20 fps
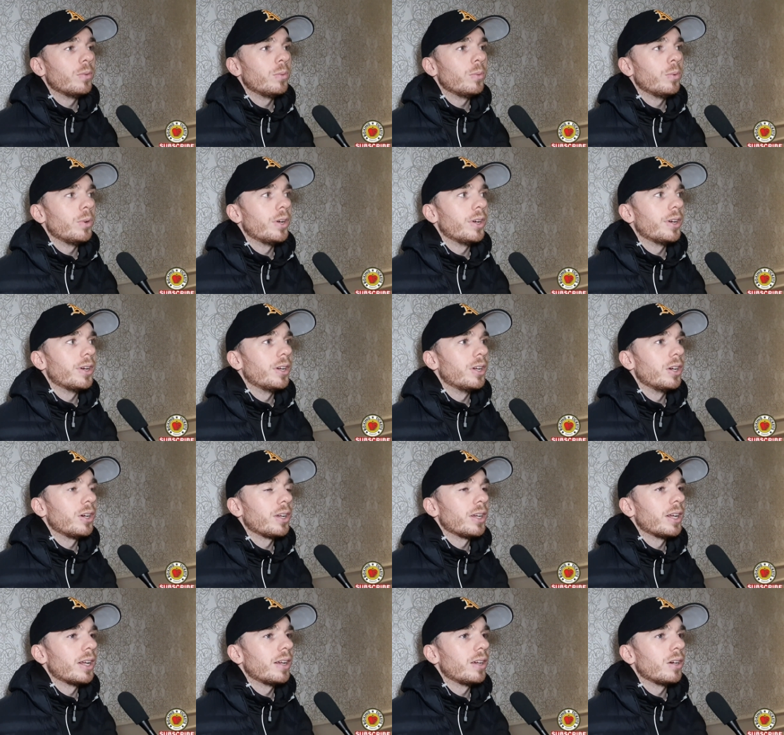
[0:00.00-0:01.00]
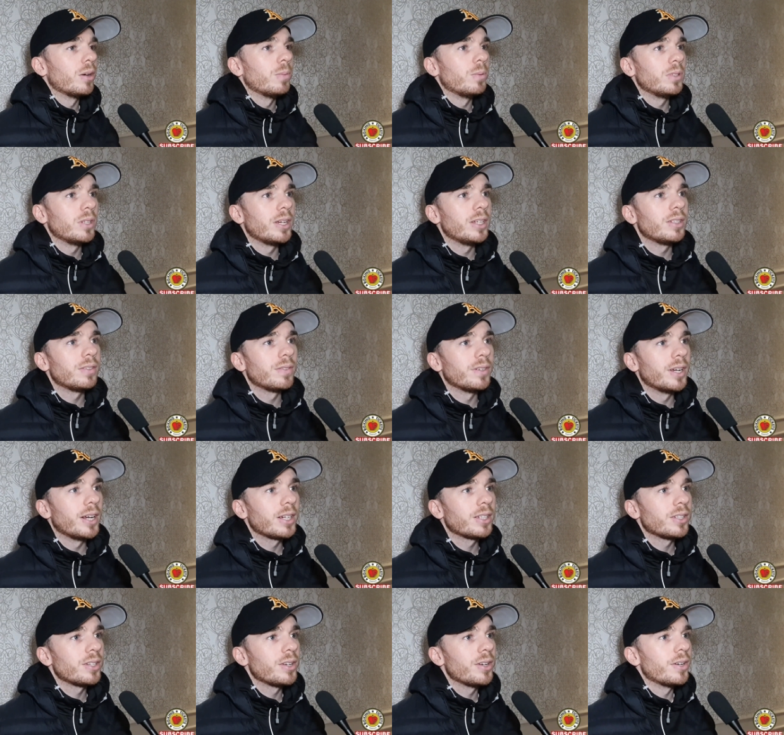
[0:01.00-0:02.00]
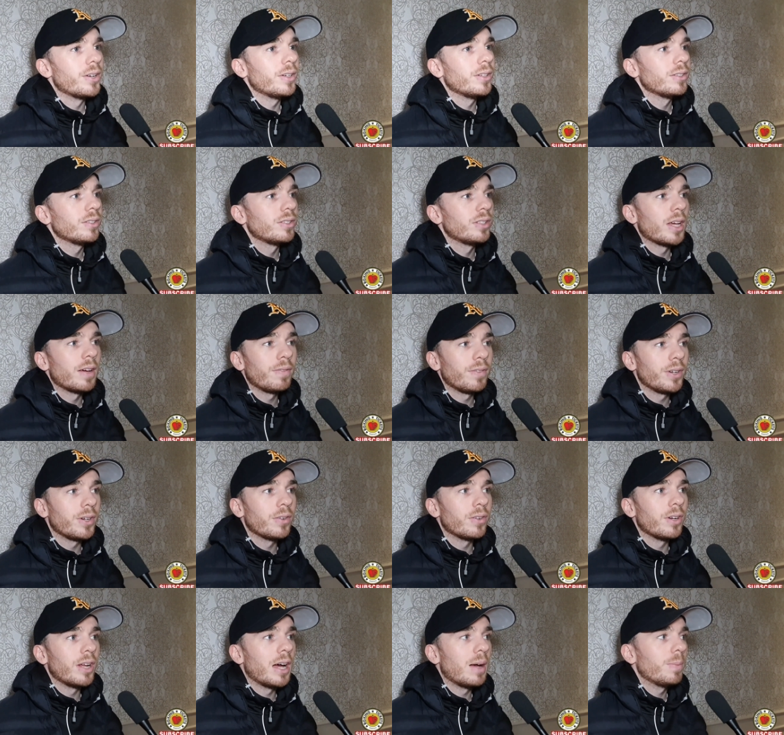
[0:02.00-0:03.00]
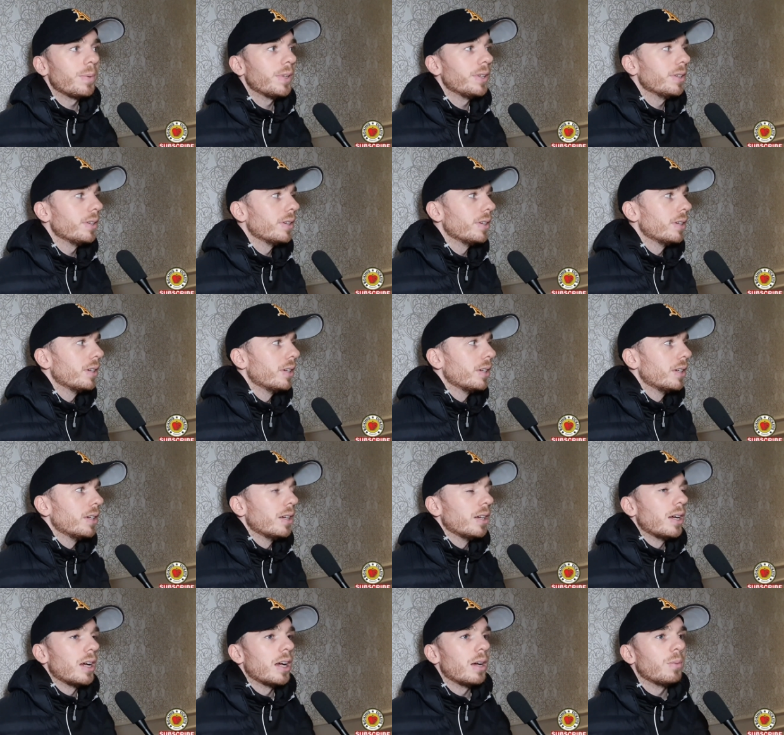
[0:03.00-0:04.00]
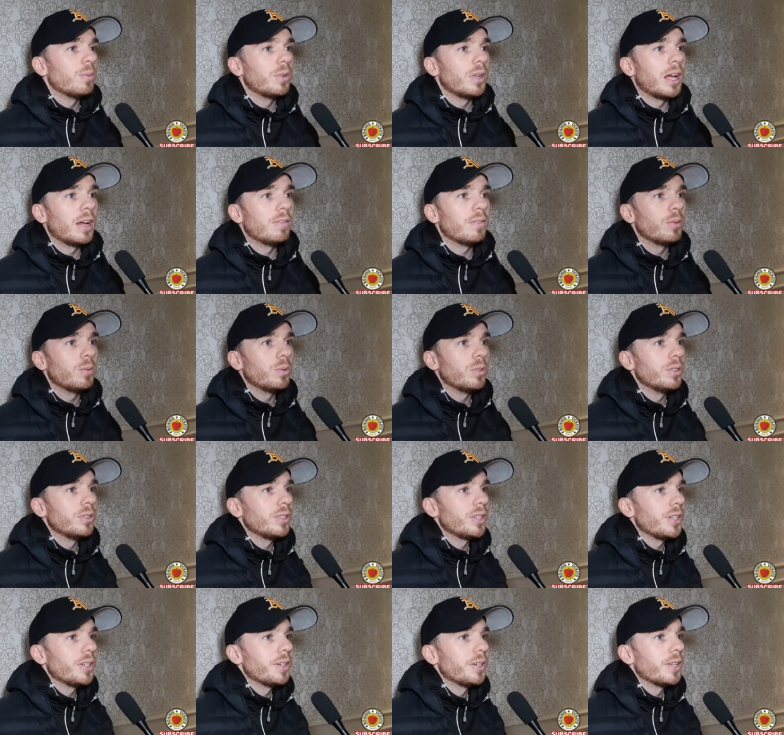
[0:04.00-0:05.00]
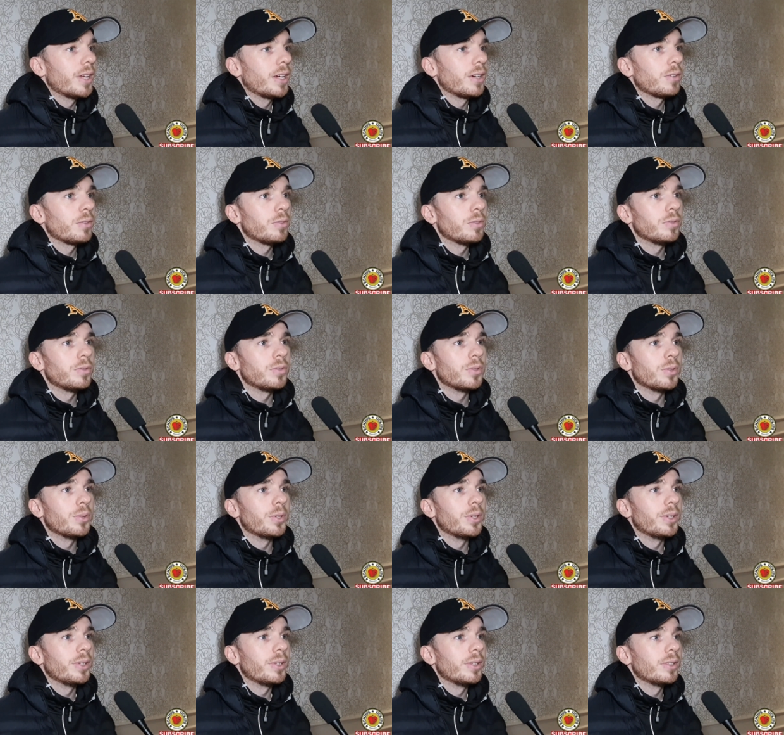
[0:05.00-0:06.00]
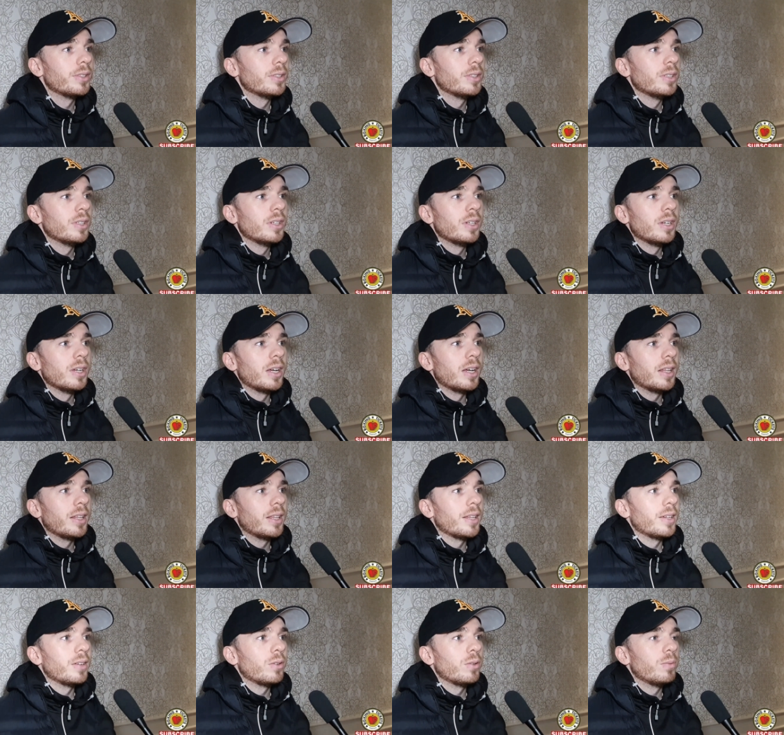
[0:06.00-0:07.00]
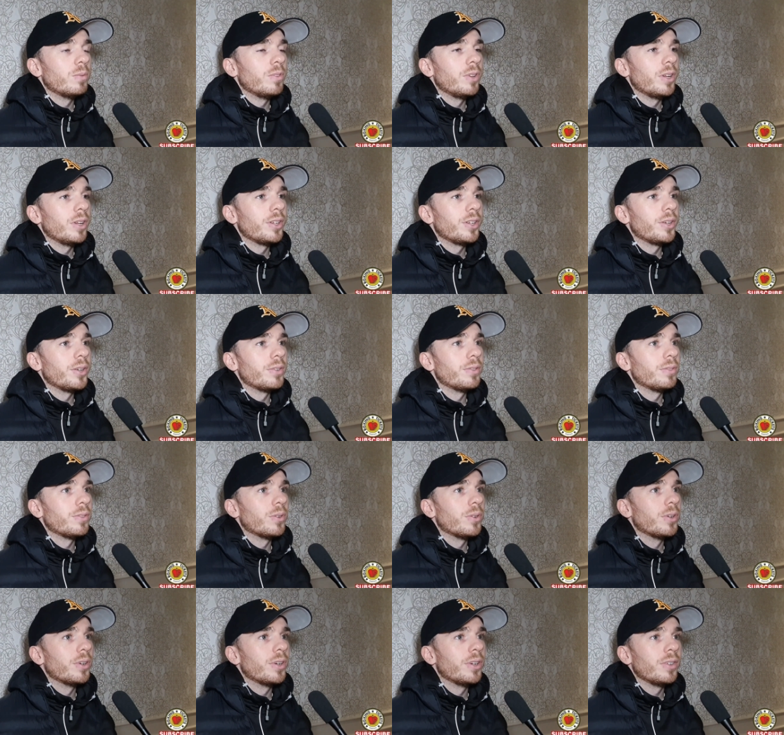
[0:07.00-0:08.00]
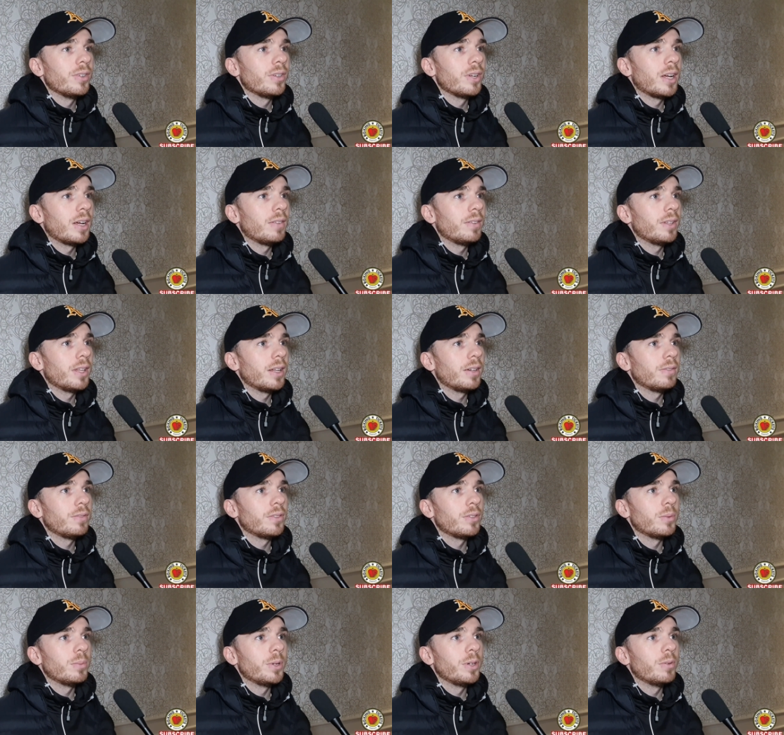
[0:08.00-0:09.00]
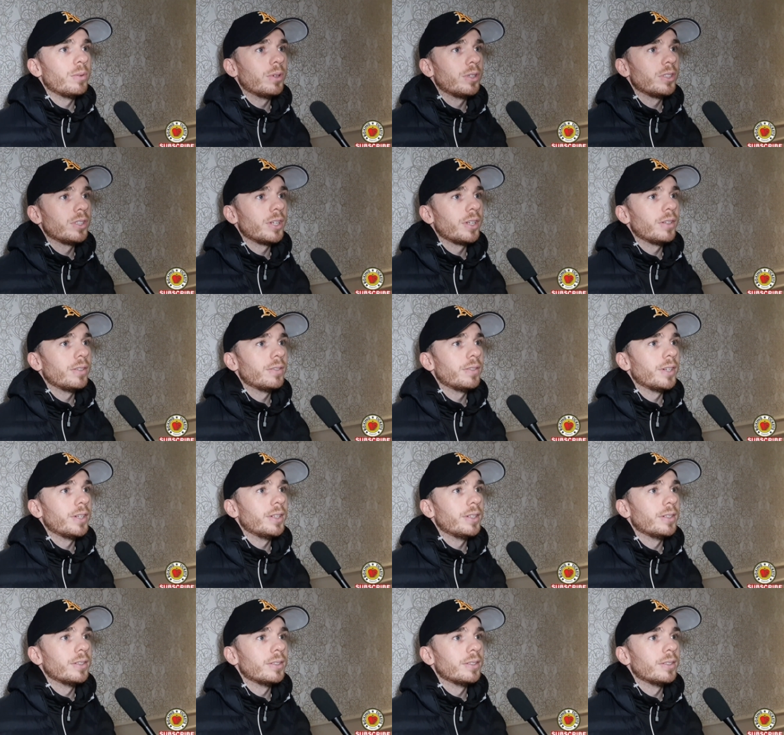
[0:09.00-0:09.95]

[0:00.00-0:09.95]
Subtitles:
We're looking at a couple of dates for next year. It's definitely going to happen, and we'll have it once a year then going forward, and then hopefully on year 4 have that for a big world title fight.